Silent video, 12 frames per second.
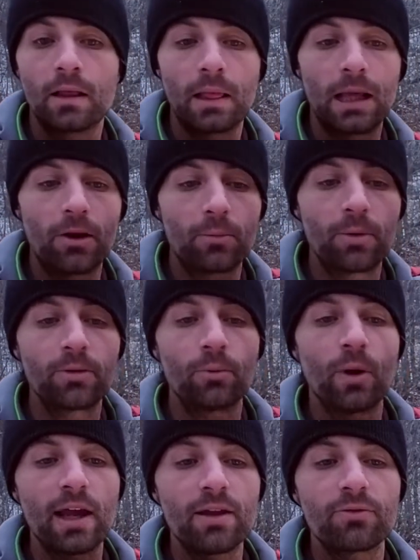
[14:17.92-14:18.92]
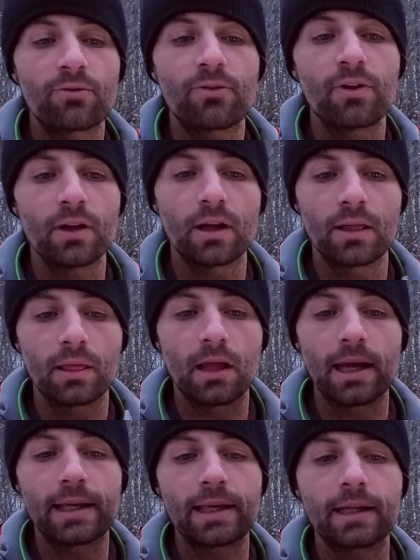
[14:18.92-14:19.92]
Letterman Wave,
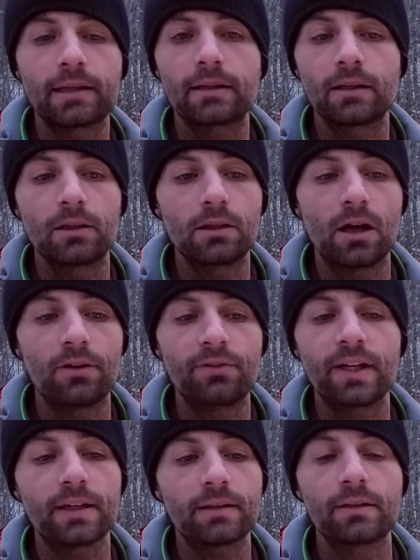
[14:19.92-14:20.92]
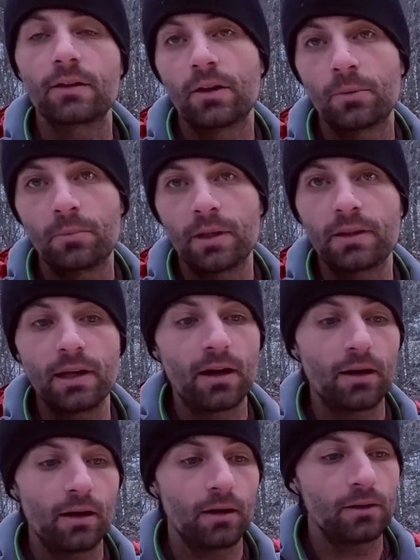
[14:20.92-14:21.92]
like it, love it, been
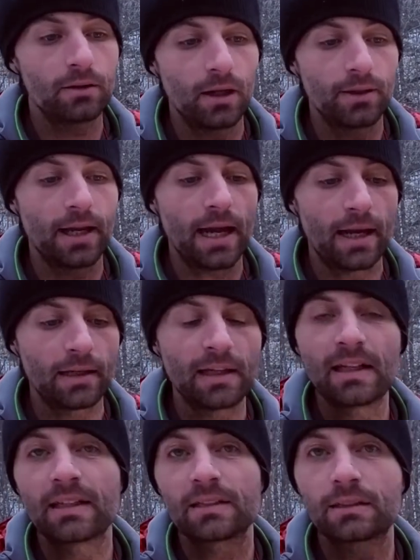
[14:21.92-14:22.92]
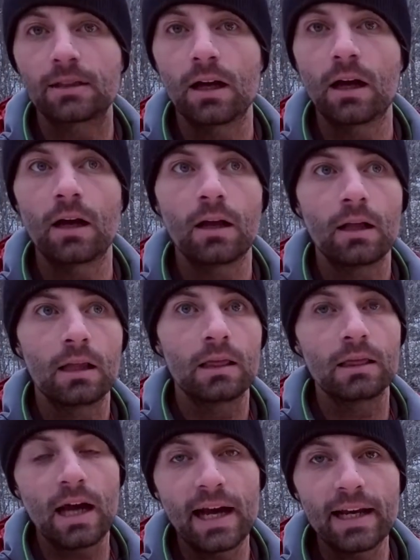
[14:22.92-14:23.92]
there, done that. It's the
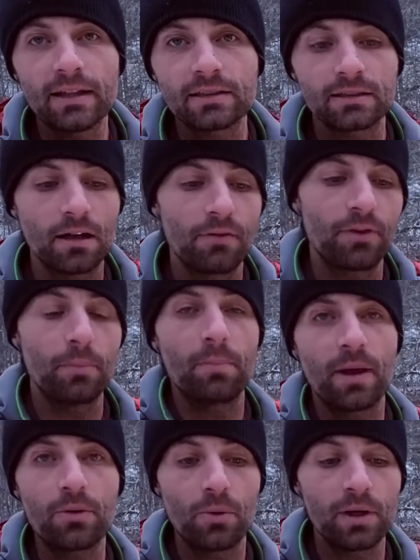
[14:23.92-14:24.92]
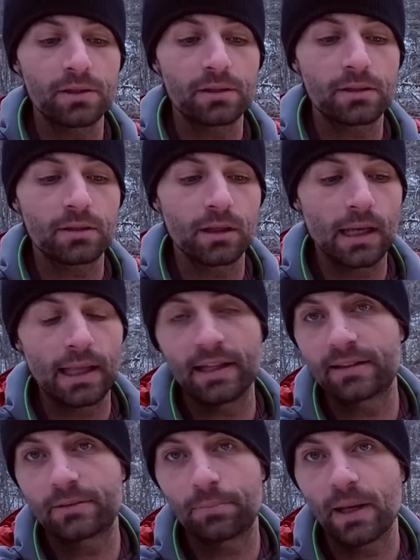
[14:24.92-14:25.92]
lightest of the big ones, and
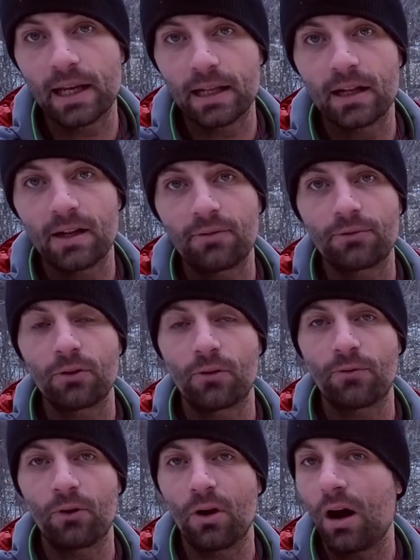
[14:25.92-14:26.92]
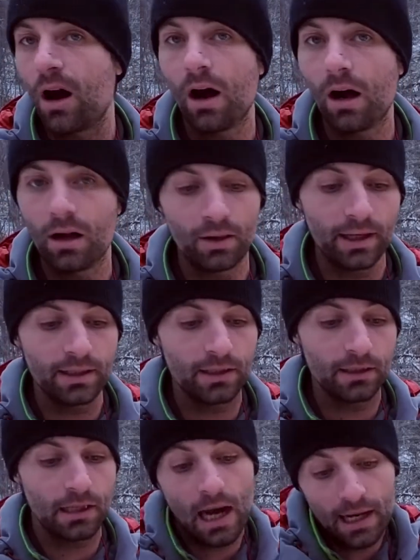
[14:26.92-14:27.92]
it's big enough for all that
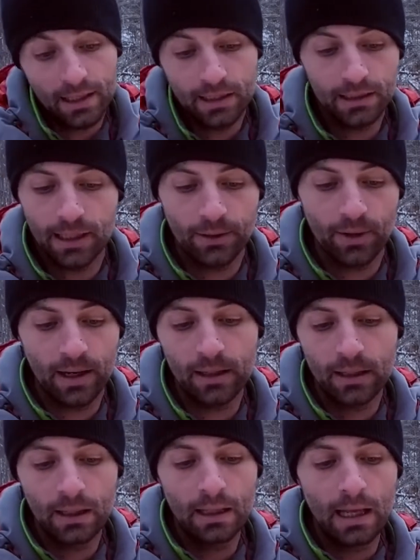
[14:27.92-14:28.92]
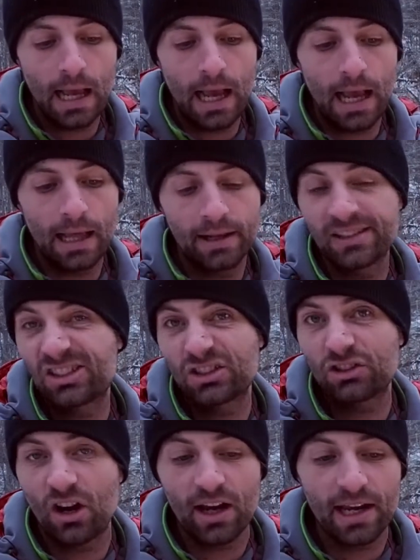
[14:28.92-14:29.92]
I need anyway, and it's
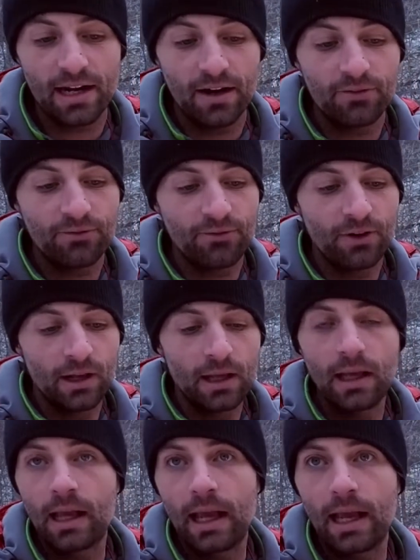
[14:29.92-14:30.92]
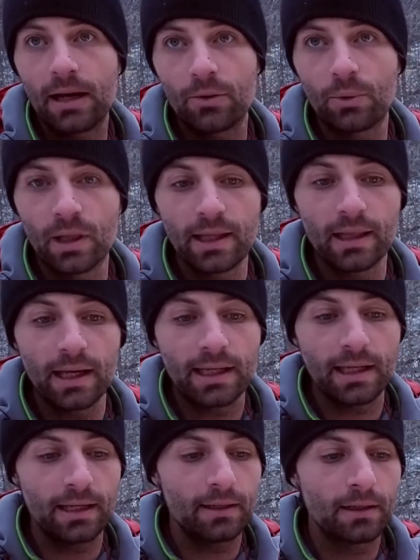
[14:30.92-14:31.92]
strong enough, and I really
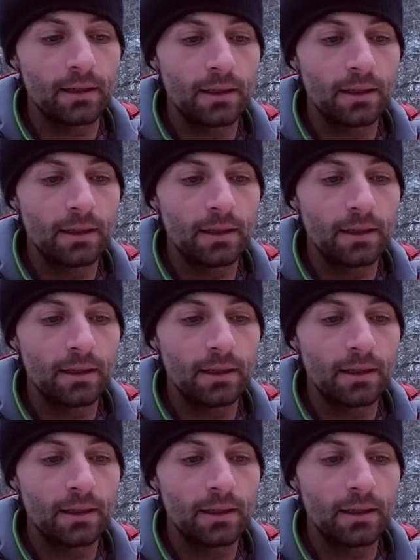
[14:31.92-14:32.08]
like it.